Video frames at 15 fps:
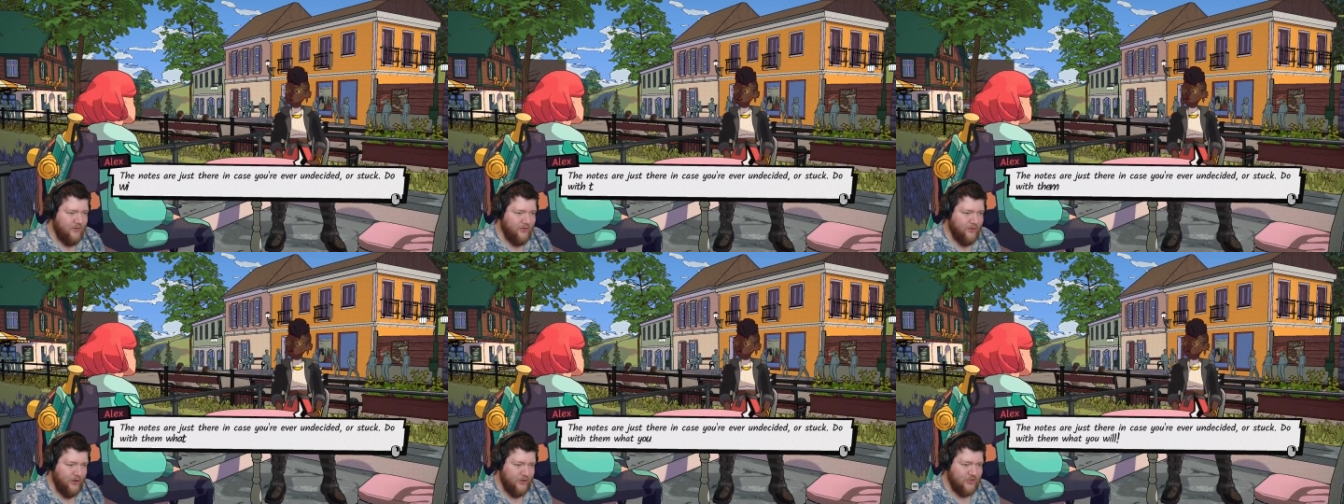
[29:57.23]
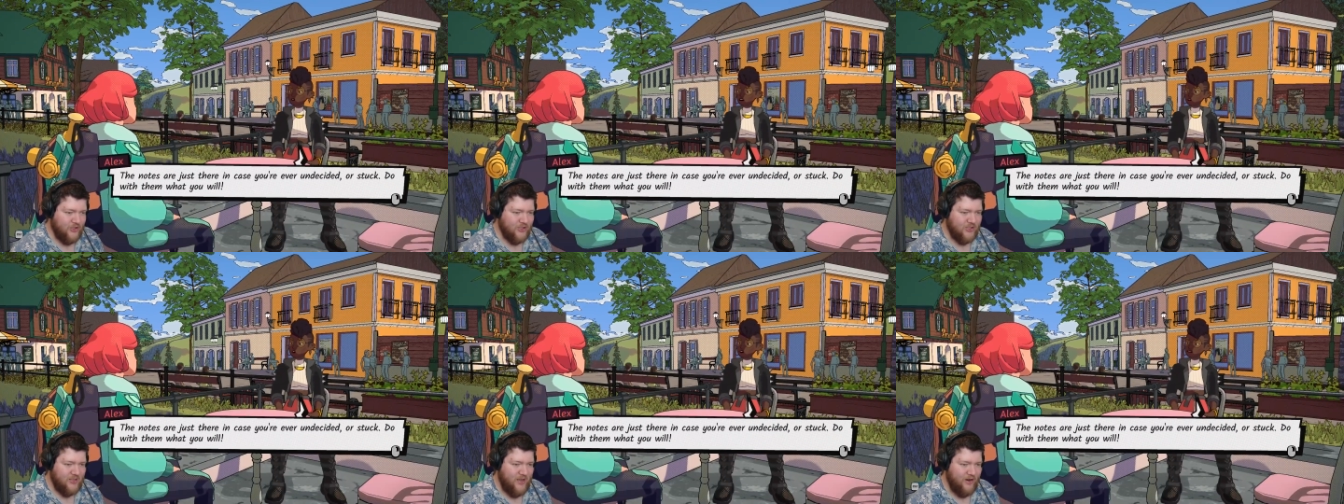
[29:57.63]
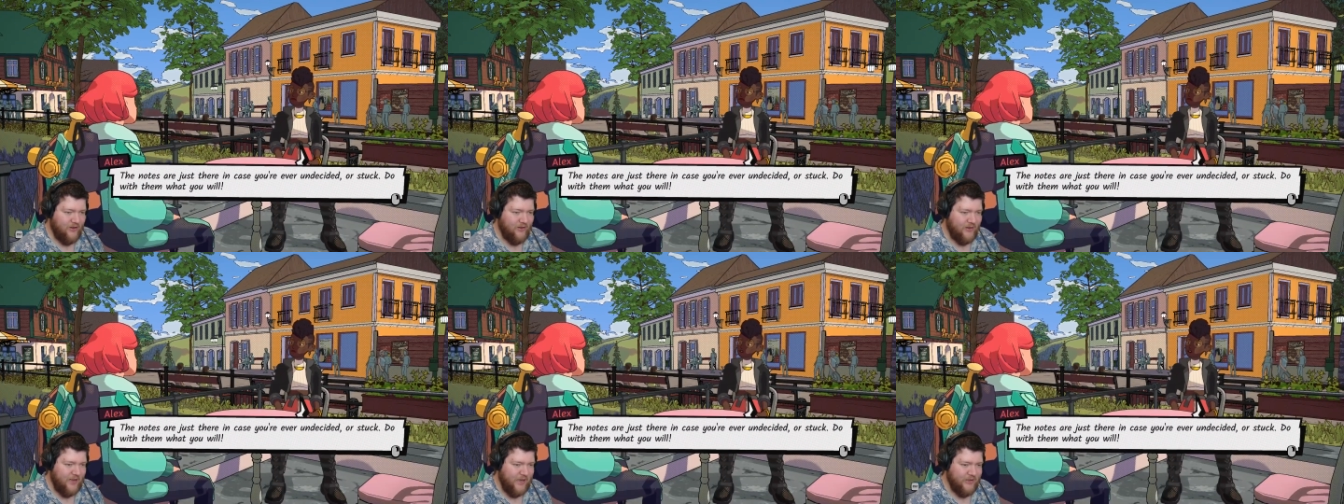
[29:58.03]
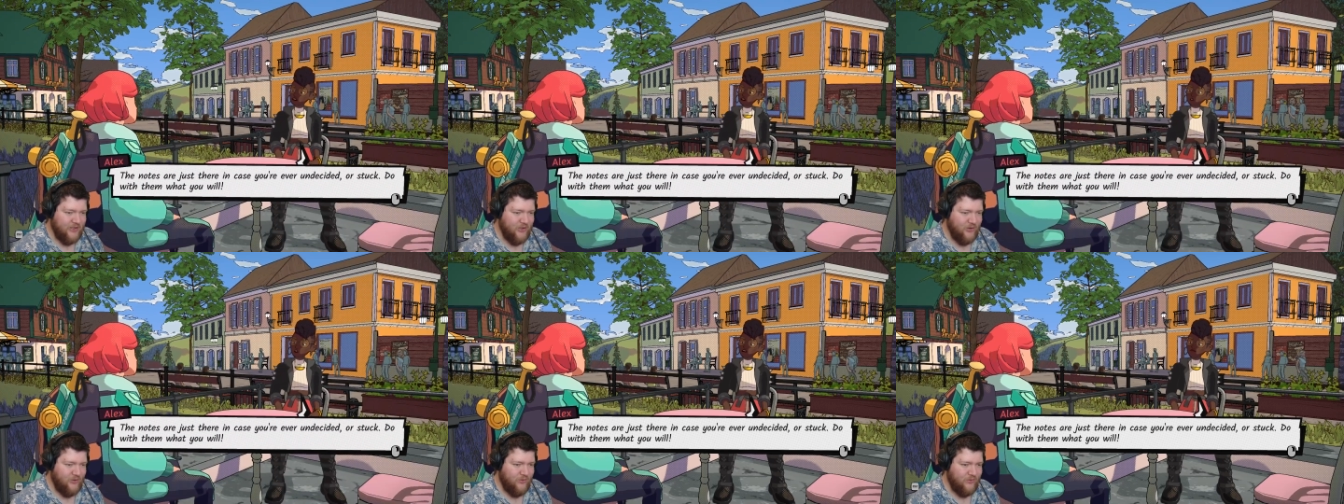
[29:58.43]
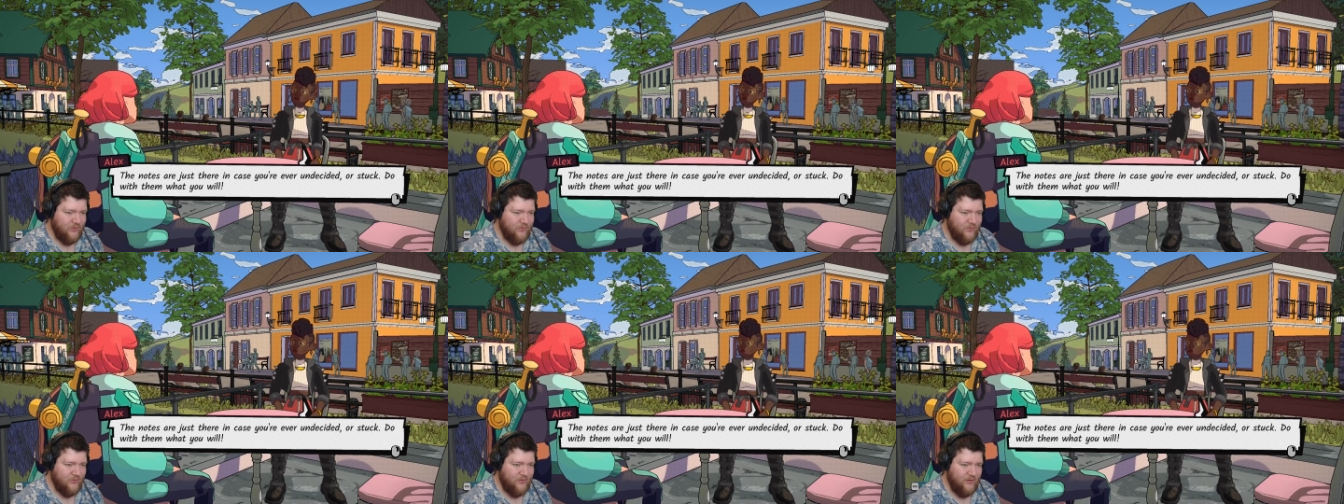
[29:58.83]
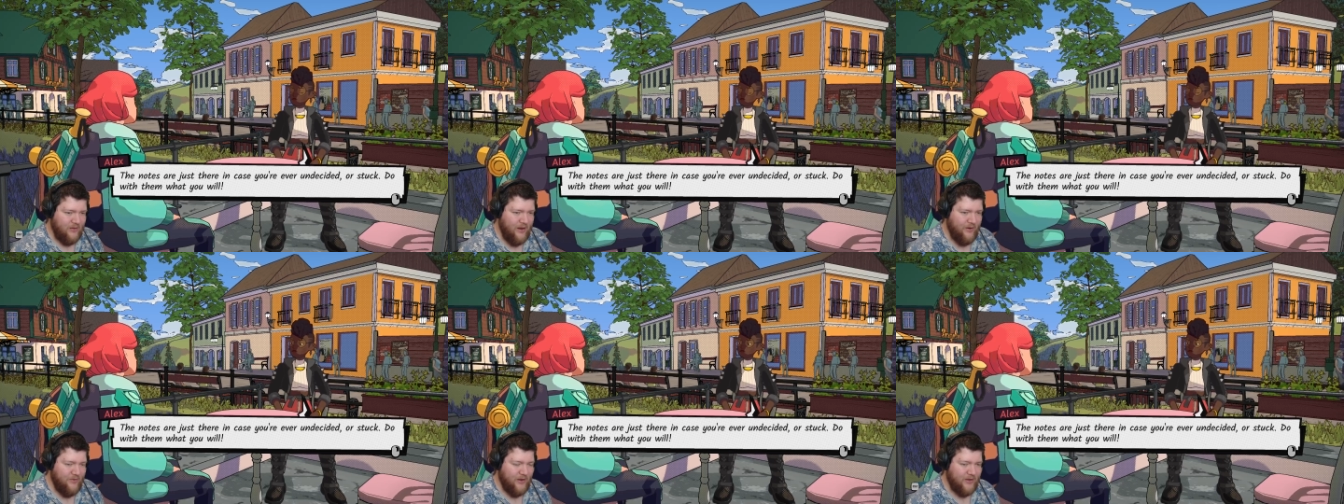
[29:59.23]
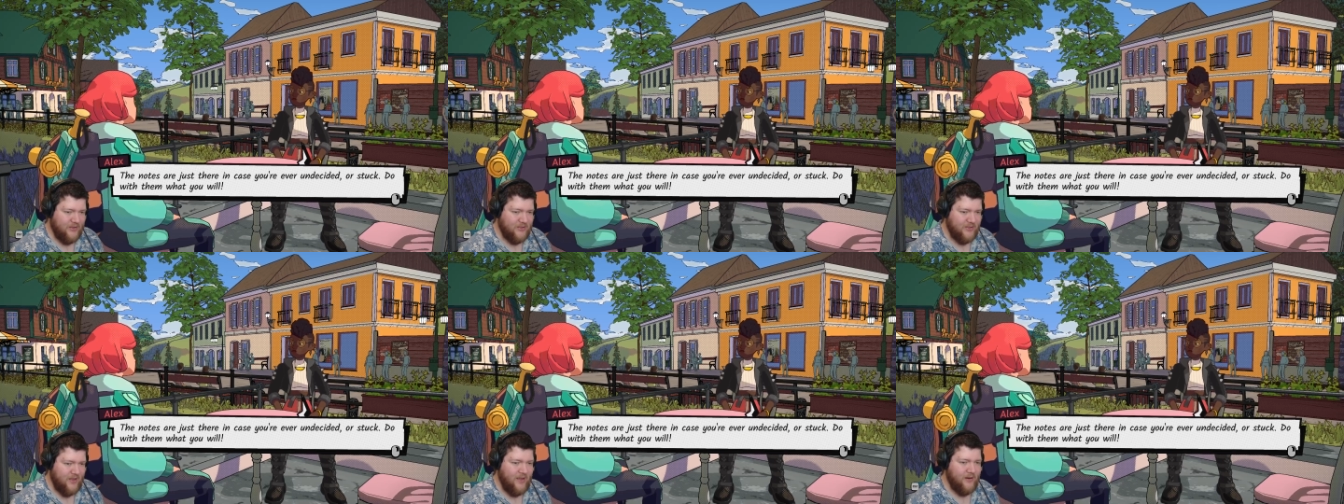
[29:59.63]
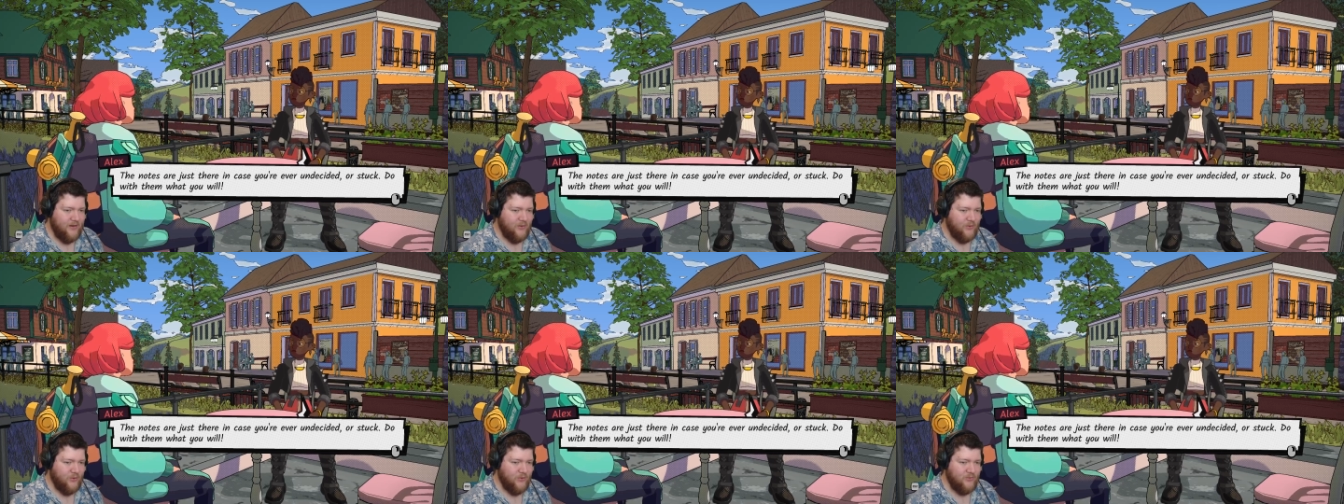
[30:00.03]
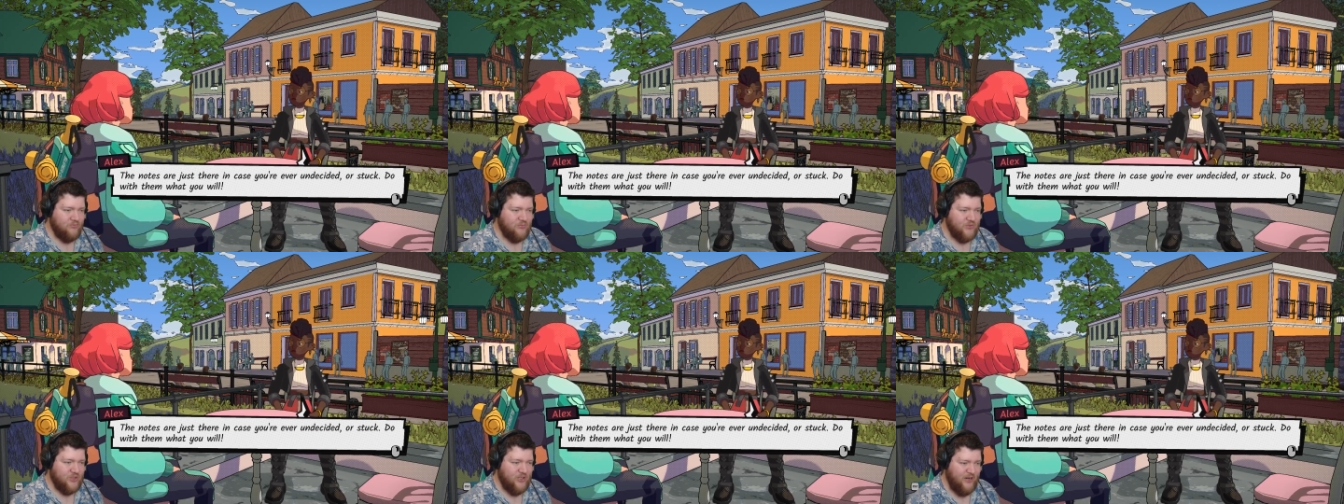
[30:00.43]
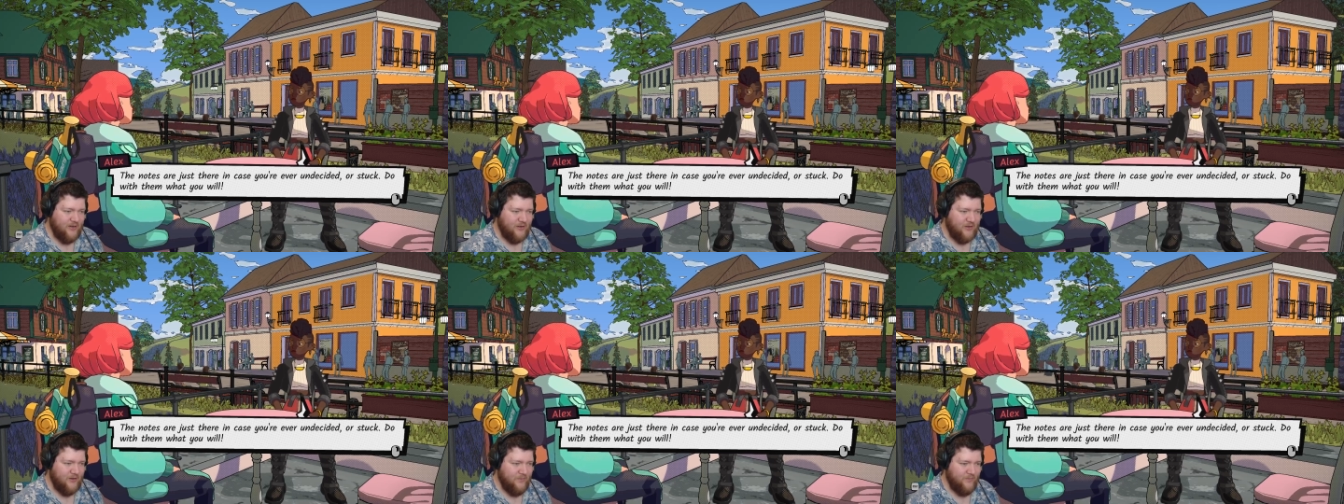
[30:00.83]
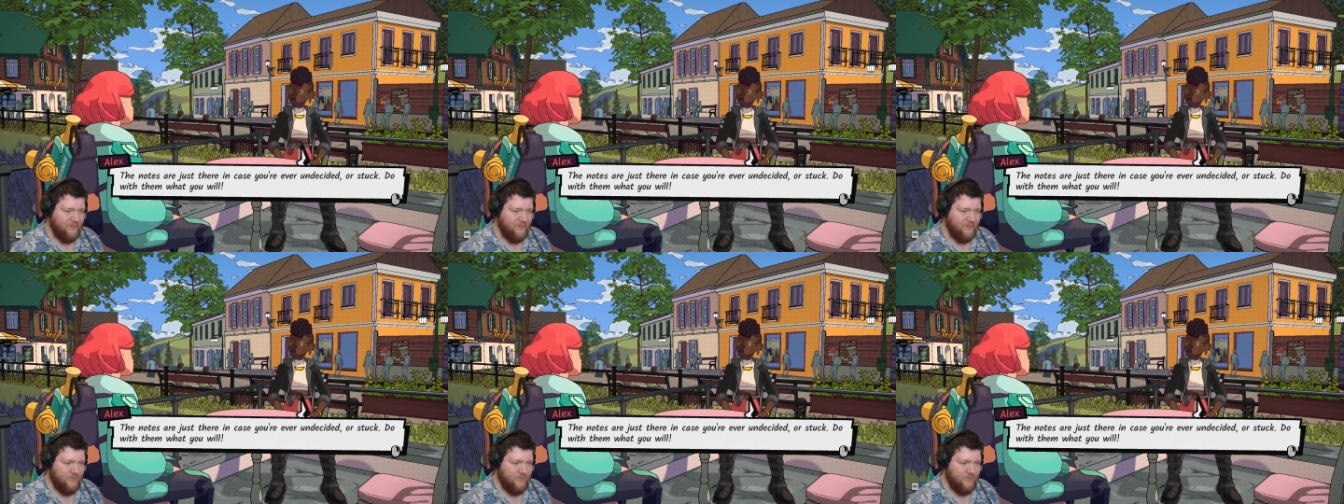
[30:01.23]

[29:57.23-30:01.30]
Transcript: Notes are just there in case you've ever undecided or stuck.